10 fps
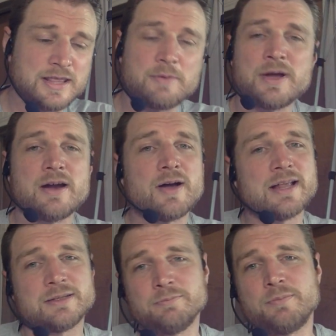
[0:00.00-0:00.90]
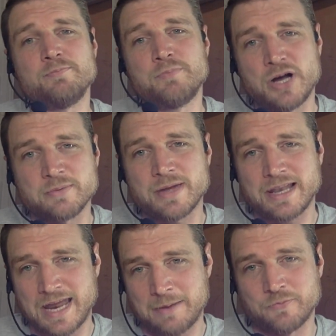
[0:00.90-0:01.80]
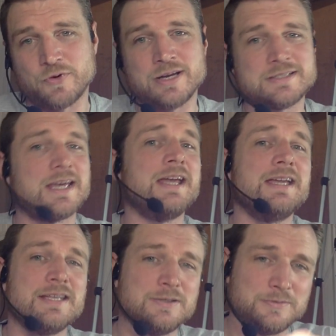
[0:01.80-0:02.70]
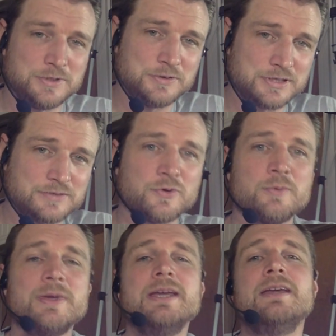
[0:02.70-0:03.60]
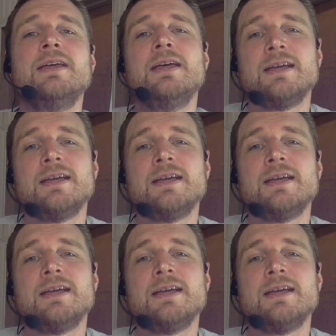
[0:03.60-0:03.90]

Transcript: That way I don't have to bug my lab friends, hey, can you do this for me?